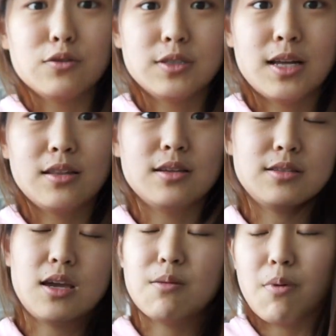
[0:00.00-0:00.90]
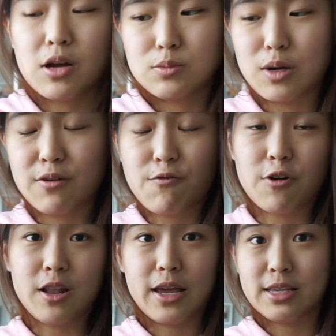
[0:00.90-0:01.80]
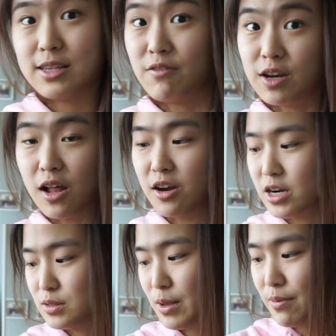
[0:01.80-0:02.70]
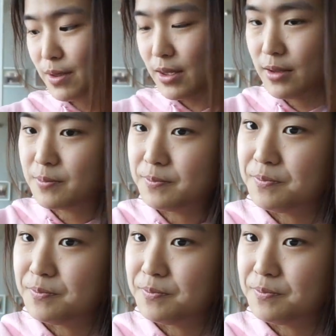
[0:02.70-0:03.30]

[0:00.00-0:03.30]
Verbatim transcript: to sell this in Poshmark for like $7 maybe.